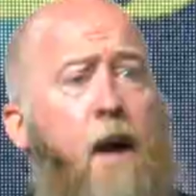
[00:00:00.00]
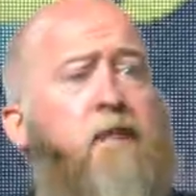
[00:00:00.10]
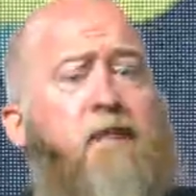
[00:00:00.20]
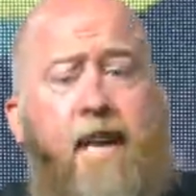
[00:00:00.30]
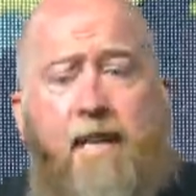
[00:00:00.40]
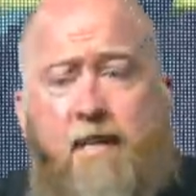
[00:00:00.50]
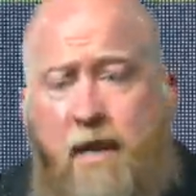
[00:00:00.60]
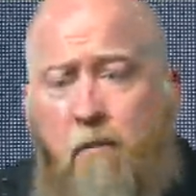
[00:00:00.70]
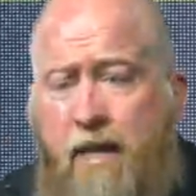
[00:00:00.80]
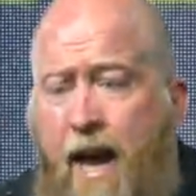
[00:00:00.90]
I'm just saying
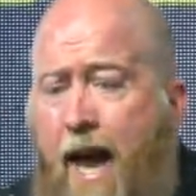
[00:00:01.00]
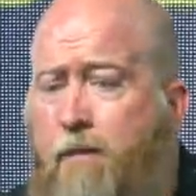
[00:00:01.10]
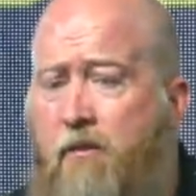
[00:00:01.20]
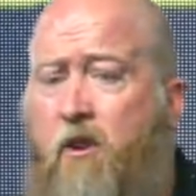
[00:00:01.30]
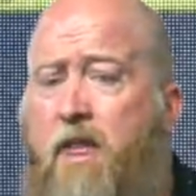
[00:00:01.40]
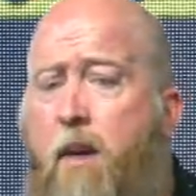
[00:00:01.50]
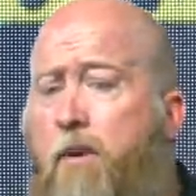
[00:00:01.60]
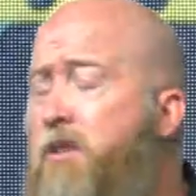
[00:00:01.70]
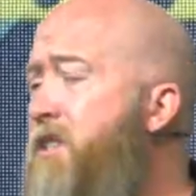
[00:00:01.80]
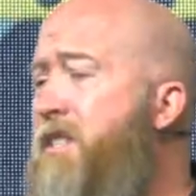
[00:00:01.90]
sometimes if you're
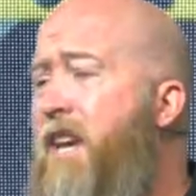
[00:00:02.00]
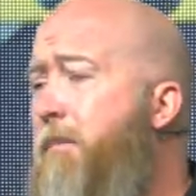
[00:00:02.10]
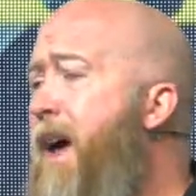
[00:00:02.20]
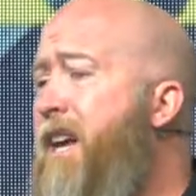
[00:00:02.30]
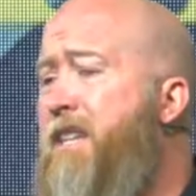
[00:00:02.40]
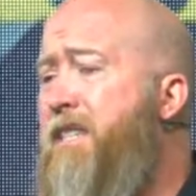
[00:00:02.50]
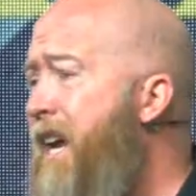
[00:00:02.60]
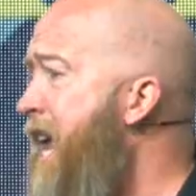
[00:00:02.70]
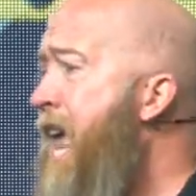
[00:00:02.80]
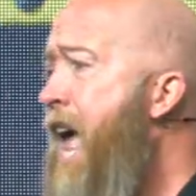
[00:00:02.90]
that person sitting back and
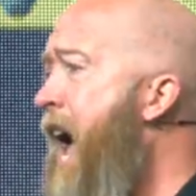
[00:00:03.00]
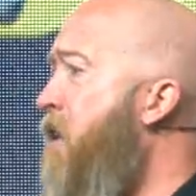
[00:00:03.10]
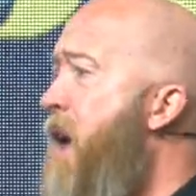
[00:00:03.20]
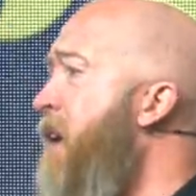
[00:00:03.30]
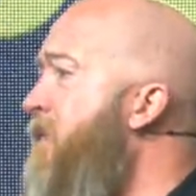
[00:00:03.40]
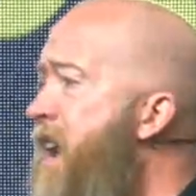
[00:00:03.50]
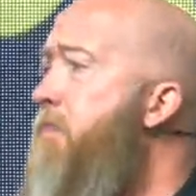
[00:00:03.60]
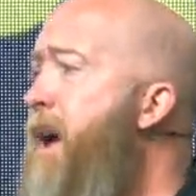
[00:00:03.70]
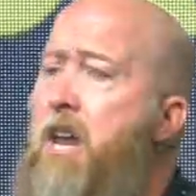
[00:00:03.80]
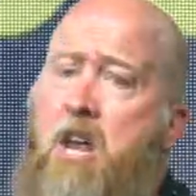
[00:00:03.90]
saying, I don't have
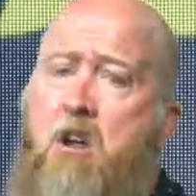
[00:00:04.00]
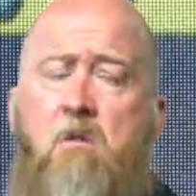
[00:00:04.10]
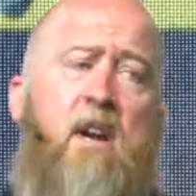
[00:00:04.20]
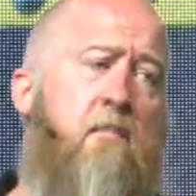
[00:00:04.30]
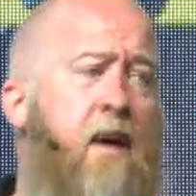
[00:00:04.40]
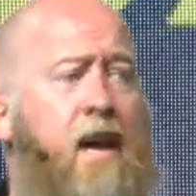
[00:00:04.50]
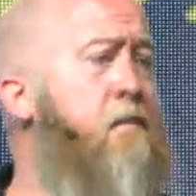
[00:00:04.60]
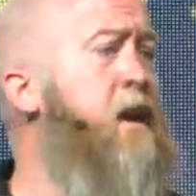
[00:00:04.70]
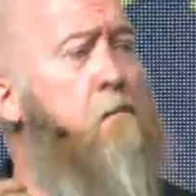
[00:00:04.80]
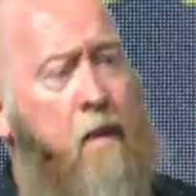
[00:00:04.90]
anybody who can
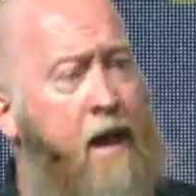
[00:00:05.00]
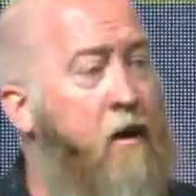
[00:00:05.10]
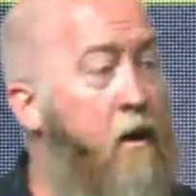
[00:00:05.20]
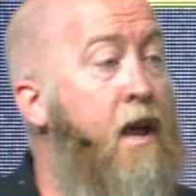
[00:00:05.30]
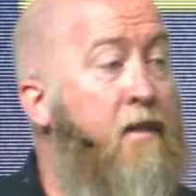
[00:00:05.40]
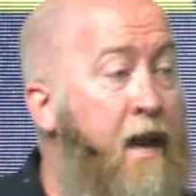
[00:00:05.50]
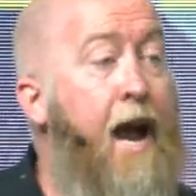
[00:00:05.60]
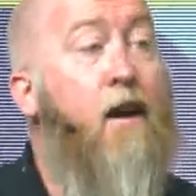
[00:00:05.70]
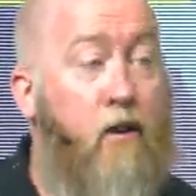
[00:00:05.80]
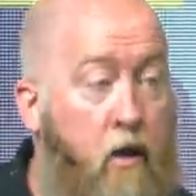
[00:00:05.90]
make me better,
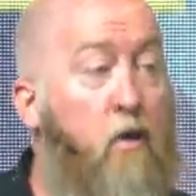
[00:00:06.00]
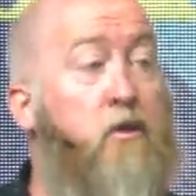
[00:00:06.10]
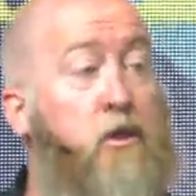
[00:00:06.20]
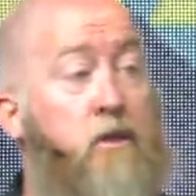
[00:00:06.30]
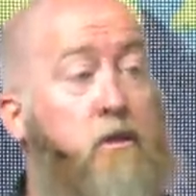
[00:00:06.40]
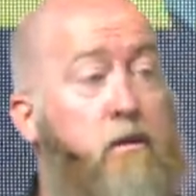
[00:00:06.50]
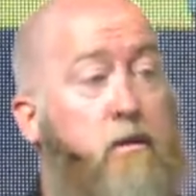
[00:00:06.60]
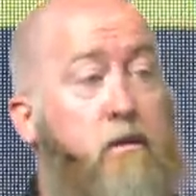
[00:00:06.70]
then hire a coach.